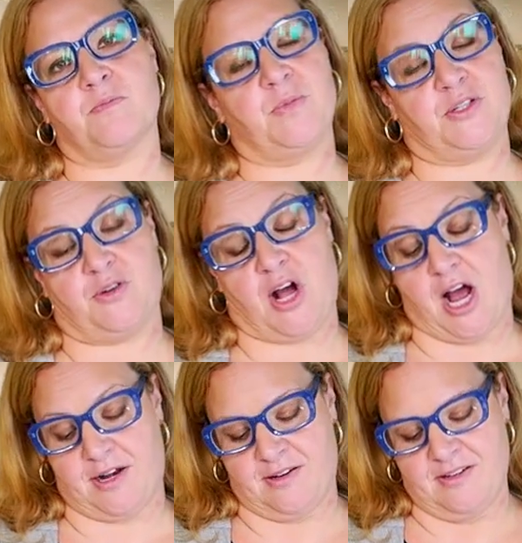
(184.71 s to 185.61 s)
We do
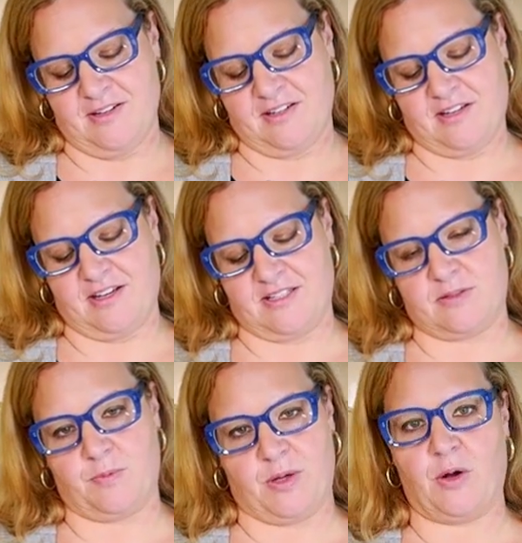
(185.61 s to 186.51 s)
not, because
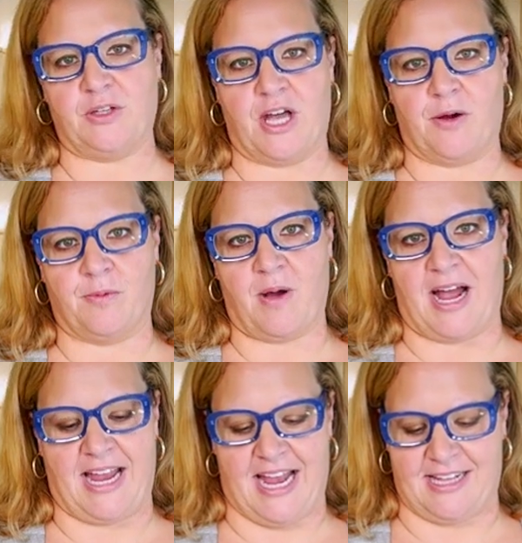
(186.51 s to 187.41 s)
we all know
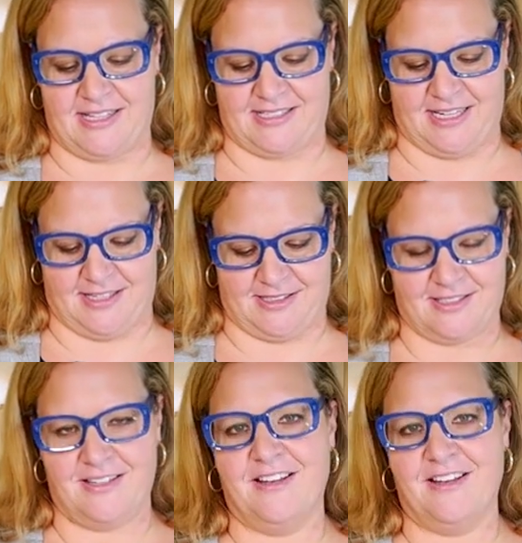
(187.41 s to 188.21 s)
I hate the seeds.